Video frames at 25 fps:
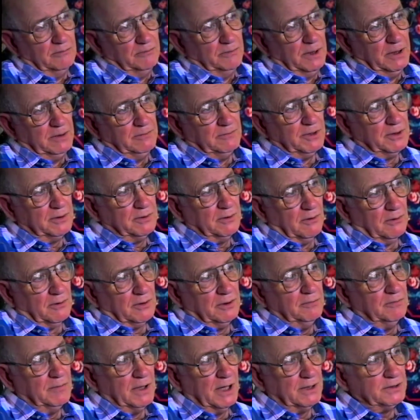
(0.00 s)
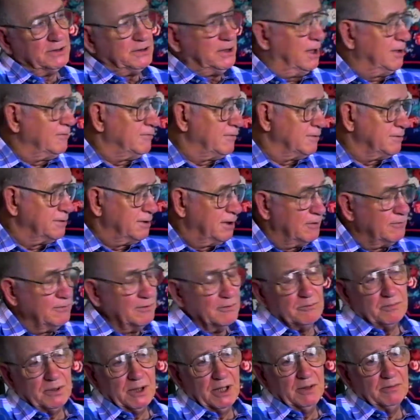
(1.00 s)
been recorded by several
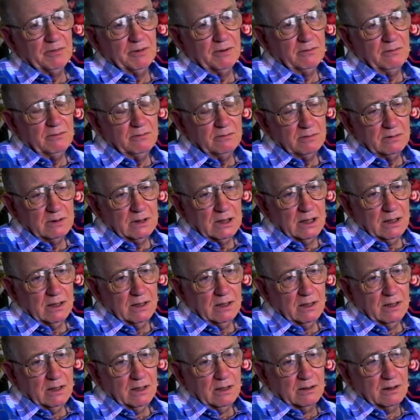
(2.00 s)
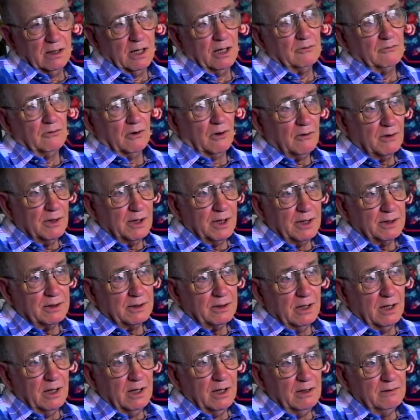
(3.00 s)
different people, like Roy
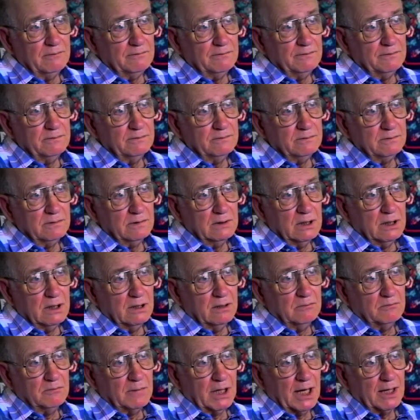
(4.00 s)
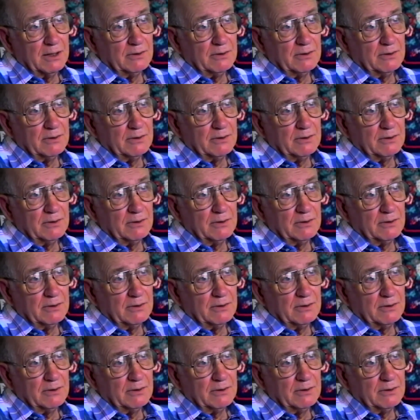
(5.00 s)
Acuff, uh -huh. Mike